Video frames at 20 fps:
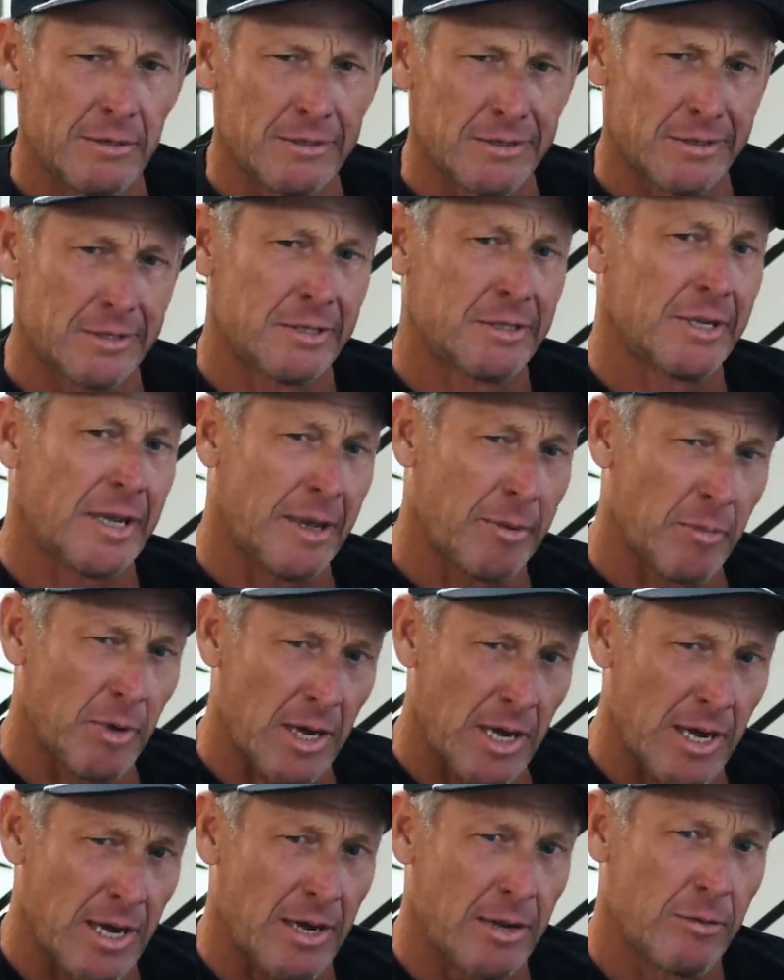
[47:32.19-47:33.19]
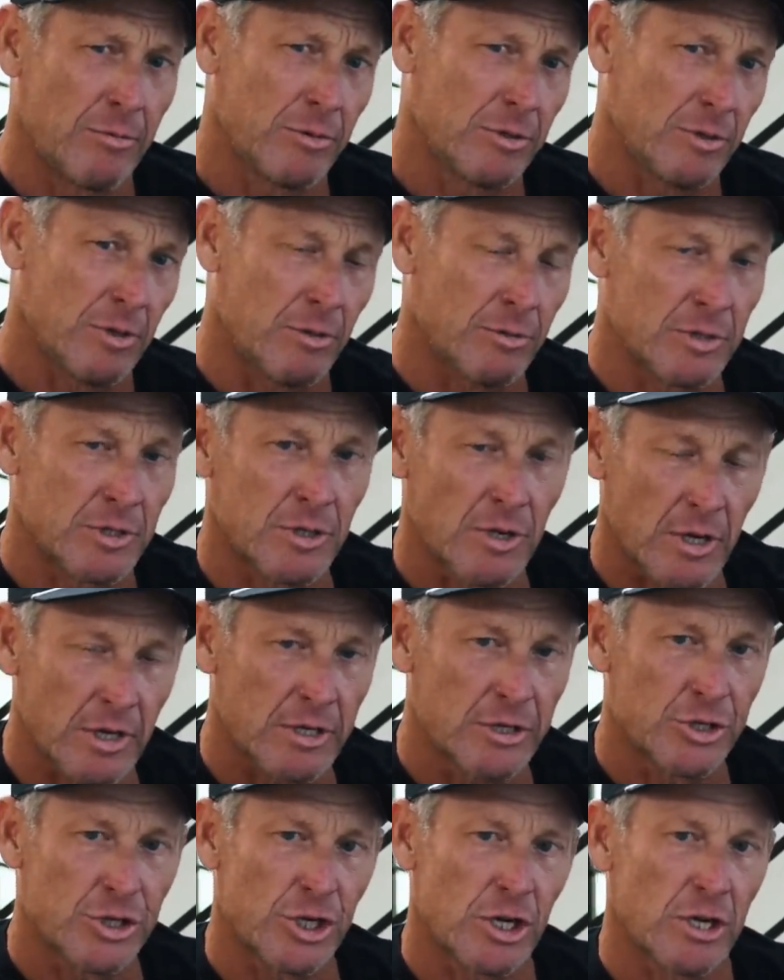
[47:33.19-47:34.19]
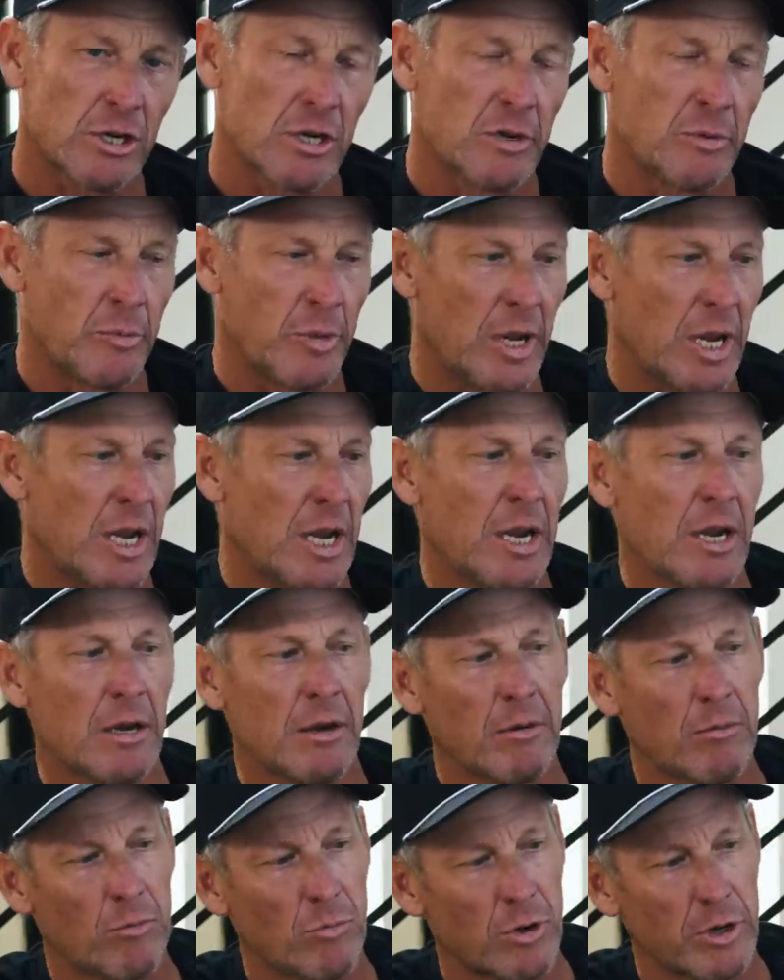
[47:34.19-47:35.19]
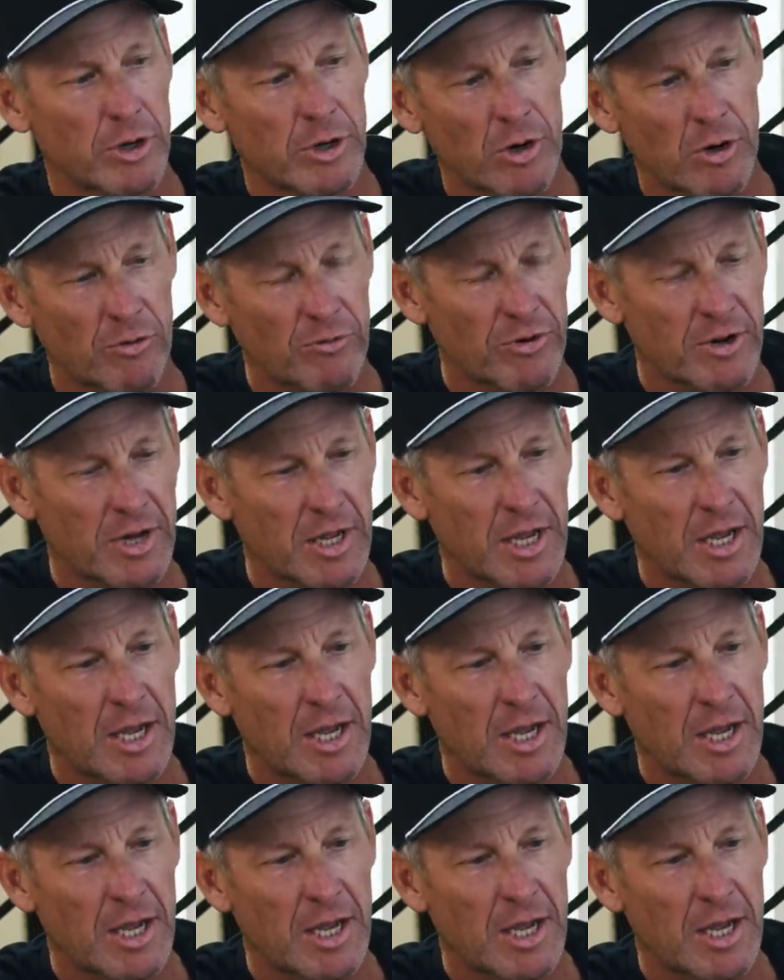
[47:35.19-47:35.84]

This is the same guy who was always talking shit on me and wanted to go.